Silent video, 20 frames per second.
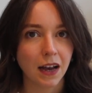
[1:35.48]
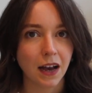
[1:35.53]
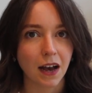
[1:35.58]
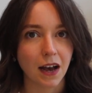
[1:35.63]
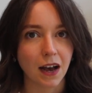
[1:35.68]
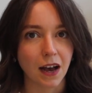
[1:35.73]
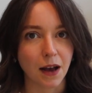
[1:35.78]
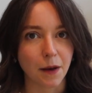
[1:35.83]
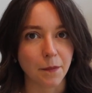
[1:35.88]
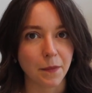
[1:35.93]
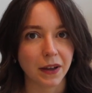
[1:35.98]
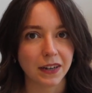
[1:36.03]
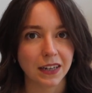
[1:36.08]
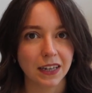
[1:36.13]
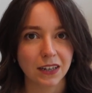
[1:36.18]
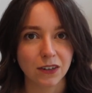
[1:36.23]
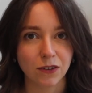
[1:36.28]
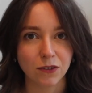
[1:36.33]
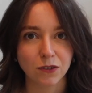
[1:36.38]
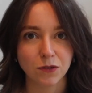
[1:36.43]
And it
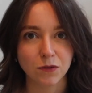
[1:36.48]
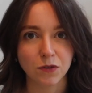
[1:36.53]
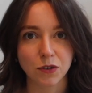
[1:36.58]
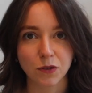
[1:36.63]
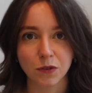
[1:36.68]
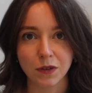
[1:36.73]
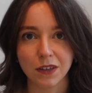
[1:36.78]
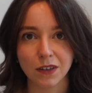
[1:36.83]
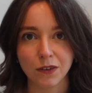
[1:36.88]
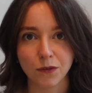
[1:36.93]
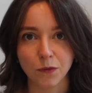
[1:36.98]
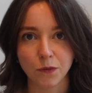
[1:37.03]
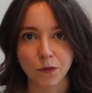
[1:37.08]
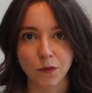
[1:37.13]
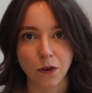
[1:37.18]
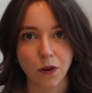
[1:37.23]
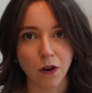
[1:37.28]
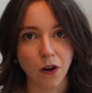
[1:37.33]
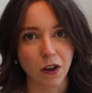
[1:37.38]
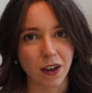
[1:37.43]
can also show you
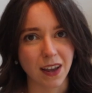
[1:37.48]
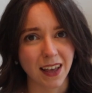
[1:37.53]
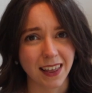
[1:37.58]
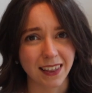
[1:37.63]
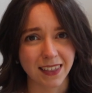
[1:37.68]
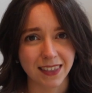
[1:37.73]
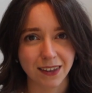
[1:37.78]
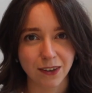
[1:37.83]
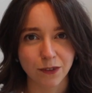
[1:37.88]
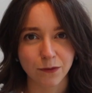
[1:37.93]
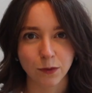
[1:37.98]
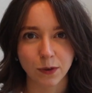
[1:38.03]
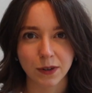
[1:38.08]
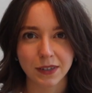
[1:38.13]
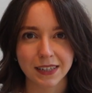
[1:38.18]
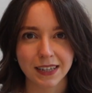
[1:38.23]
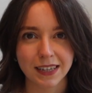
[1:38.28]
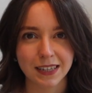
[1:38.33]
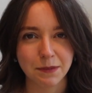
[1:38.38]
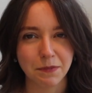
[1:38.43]
how healthy your
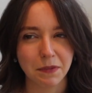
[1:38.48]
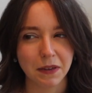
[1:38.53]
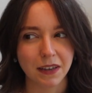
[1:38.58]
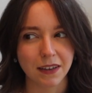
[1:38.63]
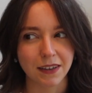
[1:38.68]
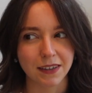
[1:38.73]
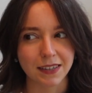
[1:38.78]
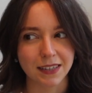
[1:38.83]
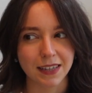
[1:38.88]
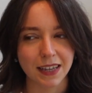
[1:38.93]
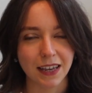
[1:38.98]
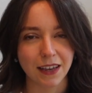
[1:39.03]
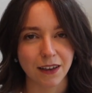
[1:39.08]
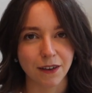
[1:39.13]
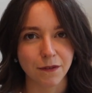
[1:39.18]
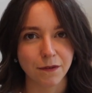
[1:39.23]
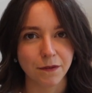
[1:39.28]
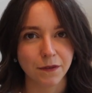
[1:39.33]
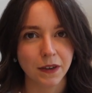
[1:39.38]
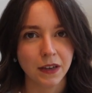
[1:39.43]
voice is, because
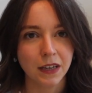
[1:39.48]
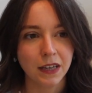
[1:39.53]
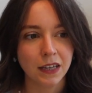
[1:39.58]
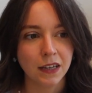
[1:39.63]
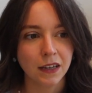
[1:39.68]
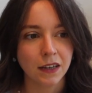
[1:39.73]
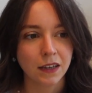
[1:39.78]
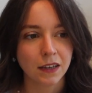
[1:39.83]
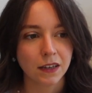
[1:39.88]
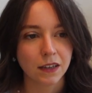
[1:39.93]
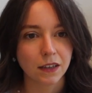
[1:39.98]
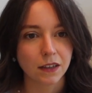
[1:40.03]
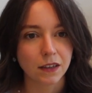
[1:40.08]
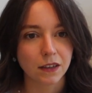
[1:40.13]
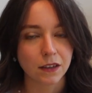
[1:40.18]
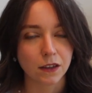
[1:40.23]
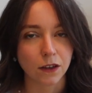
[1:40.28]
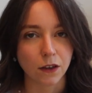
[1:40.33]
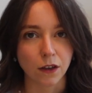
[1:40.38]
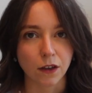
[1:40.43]
if
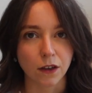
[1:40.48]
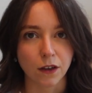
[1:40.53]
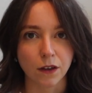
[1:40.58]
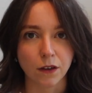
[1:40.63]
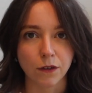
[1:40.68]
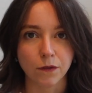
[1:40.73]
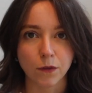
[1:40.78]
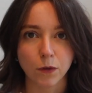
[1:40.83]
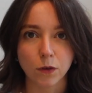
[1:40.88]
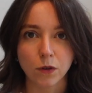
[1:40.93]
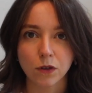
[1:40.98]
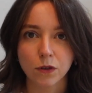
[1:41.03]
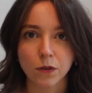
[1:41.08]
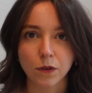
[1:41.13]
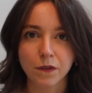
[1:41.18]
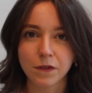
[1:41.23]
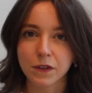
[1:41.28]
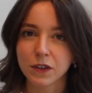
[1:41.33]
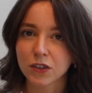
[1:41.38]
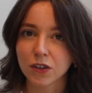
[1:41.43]
the
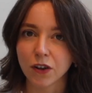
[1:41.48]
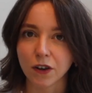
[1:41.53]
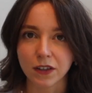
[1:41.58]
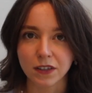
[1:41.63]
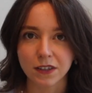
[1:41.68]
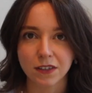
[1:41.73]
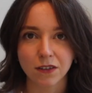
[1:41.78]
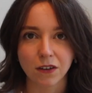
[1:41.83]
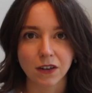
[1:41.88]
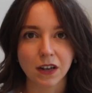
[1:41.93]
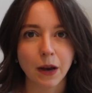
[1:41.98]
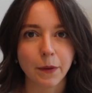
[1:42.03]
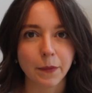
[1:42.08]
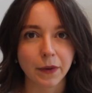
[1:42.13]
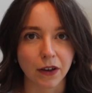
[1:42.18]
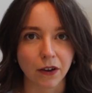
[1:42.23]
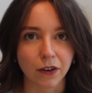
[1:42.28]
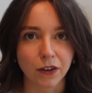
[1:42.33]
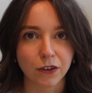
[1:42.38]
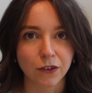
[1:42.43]
sound's not
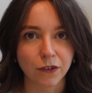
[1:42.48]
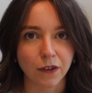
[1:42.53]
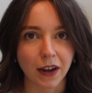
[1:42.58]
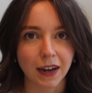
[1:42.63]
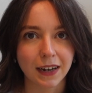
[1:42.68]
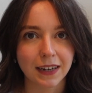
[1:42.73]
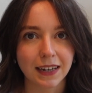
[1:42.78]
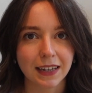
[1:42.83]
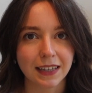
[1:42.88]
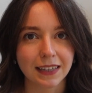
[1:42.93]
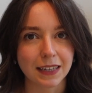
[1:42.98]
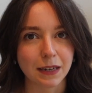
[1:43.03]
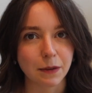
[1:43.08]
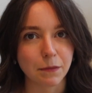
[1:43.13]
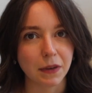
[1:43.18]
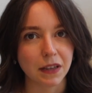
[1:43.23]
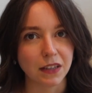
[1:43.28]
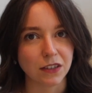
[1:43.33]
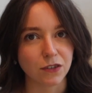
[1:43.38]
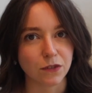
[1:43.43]
coming out correctly, then it
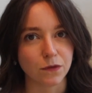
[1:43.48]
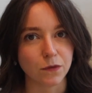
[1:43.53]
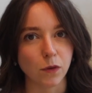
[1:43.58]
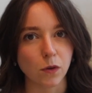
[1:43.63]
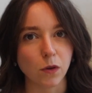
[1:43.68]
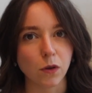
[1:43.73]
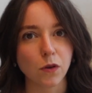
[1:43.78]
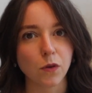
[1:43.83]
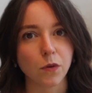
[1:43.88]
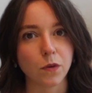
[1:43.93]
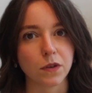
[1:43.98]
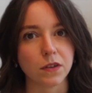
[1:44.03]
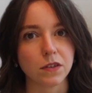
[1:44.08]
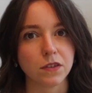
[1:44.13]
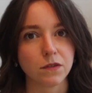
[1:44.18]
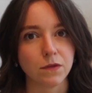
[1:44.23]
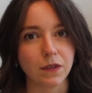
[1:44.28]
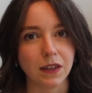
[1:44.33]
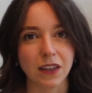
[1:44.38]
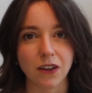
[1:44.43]
means your vocal
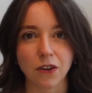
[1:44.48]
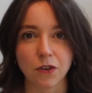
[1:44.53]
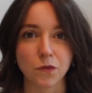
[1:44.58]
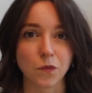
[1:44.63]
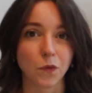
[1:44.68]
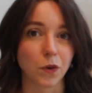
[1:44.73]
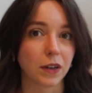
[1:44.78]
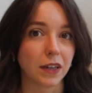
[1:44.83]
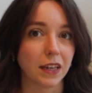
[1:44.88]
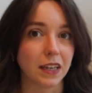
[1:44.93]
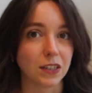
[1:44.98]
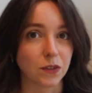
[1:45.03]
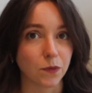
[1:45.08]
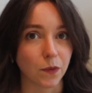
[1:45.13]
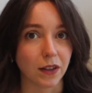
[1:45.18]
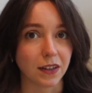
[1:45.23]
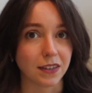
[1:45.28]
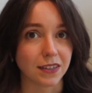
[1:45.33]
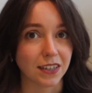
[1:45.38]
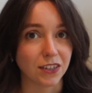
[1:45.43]
cords really aren't working as
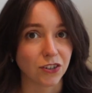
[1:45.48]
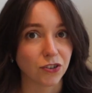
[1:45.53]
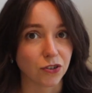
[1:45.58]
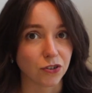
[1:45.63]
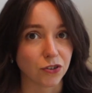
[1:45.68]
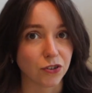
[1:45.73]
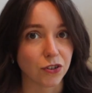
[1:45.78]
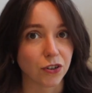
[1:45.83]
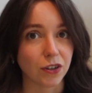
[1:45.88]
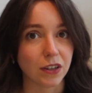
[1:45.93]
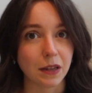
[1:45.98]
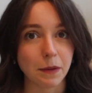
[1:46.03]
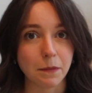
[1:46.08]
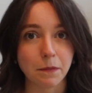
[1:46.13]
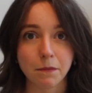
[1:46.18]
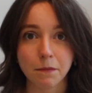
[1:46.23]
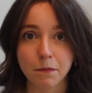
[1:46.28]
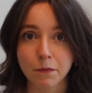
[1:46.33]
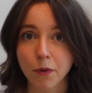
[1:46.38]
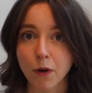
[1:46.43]
well as they should do, and it
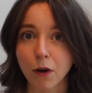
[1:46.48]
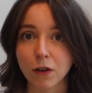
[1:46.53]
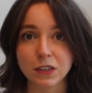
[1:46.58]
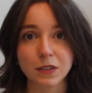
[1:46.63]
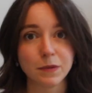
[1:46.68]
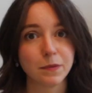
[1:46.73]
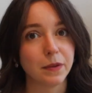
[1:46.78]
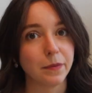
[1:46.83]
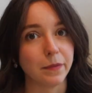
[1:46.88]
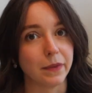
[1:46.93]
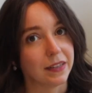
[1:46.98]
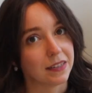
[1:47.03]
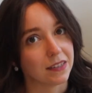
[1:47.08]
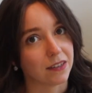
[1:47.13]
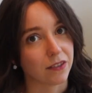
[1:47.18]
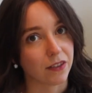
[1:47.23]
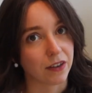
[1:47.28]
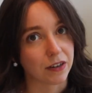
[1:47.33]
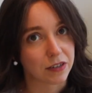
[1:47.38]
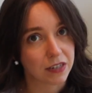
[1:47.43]
possibly means
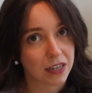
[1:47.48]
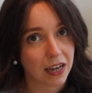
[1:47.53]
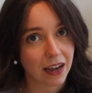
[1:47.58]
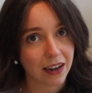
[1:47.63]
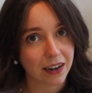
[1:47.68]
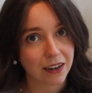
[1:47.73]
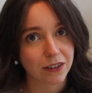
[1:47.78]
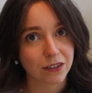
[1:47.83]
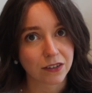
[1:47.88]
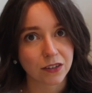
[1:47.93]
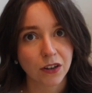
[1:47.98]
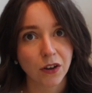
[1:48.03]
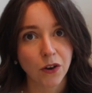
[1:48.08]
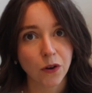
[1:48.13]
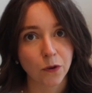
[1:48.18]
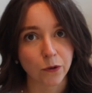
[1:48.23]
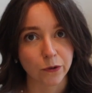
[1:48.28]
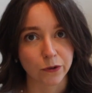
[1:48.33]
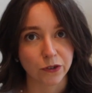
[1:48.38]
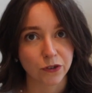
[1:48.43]
that they're tired
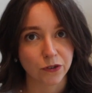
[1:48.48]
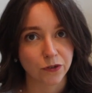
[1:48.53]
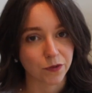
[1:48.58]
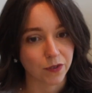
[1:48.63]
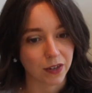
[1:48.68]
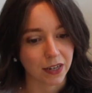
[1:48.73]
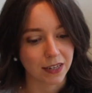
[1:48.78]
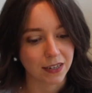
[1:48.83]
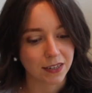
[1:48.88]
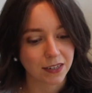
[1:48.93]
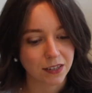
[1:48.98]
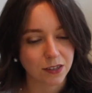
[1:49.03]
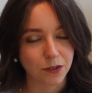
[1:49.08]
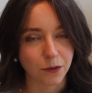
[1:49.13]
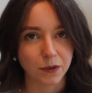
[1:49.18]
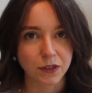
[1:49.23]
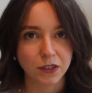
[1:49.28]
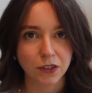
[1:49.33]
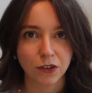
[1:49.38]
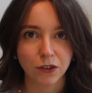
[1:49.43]
or strained. So
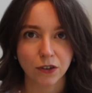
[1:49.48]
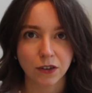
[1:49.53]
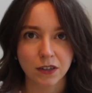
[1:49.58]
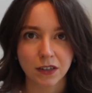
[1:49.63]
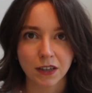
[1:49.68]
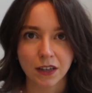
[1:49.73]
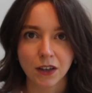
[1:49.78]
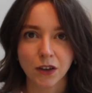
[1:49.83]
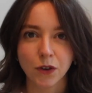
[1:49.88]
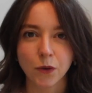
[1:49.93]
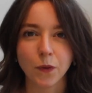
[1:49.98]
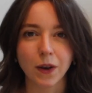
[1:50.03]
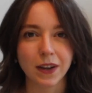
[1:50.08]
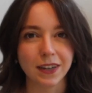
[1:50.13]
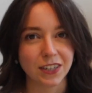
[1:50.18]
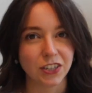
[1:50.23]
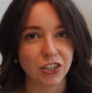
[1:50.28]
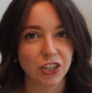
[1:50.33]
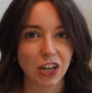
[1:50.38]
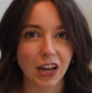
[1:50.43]
it's a good way
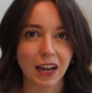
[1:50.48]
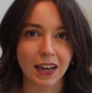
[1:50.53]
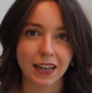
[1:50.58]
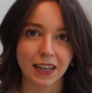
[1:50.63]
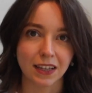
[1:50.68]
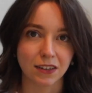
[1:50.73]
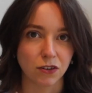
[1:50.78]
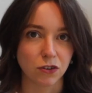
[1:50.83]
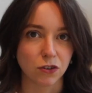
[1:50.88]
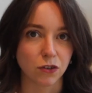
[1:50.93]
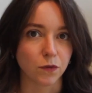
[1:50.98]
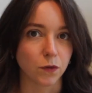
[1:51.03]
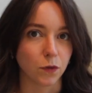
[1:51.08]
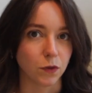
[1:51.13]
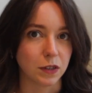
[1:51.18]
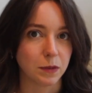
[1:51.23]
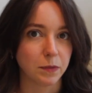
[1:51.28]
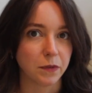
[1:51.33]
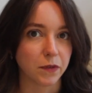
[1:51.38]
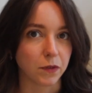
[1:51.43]
to check in on your
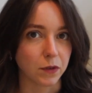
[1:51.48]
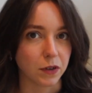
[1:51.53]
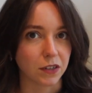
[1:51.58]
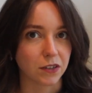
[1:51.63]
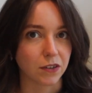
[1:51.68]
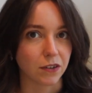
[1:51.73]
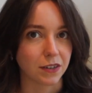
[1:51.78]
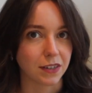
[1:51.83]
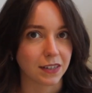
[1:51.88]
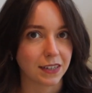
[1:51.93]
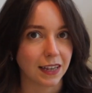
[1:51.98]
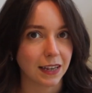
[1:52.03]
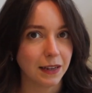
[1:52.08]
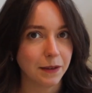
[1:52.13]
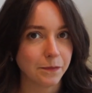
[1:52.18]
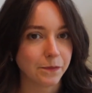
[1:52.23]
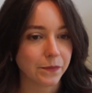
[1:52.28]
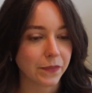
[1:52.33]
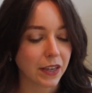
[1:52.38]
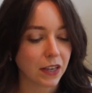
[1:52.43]
voice before you start to
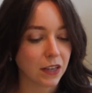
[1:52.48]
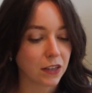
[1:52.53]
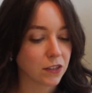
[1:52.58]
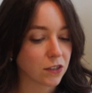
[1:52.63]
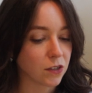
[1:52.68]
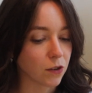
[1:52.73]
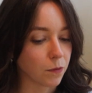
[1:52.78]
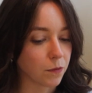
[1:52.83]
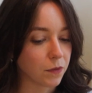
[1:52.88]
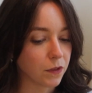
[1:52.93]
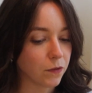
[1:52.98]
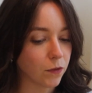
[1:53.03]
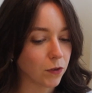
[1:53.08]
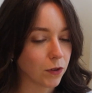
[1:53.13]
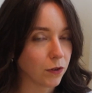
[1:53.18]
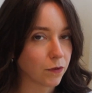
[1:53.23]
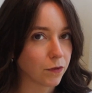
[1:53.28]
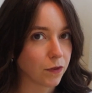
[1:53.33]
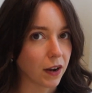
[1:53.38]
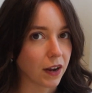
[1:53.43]
sing. So the
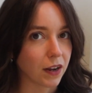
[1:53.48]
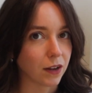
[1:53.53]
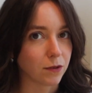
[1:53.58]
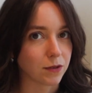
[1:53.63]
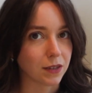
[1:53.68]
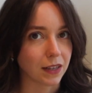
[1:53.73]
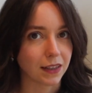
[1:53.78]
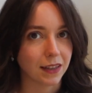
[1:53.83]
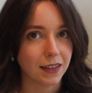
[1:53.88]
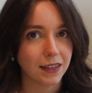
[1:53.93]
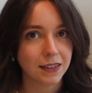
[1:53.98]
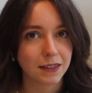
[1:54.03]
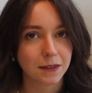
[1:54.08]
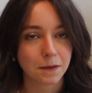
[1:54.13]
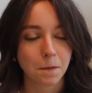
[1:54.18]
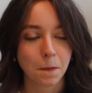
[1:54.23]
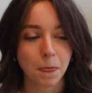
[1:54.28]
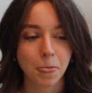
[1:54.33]
vocal fry goes like this.